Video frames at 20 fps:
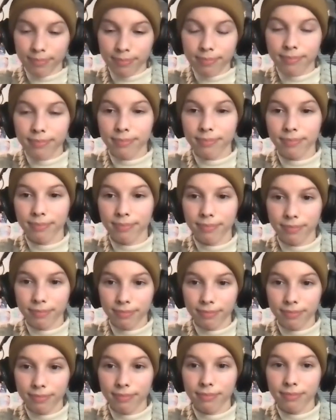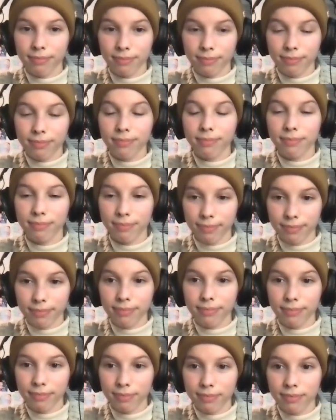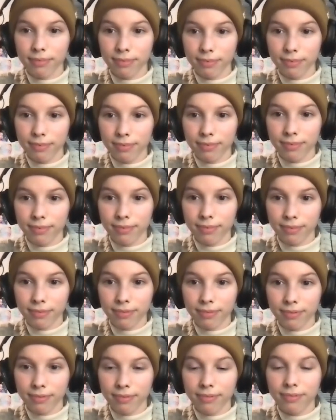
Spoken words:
in the country. And so that's why I moved to Taiwan. And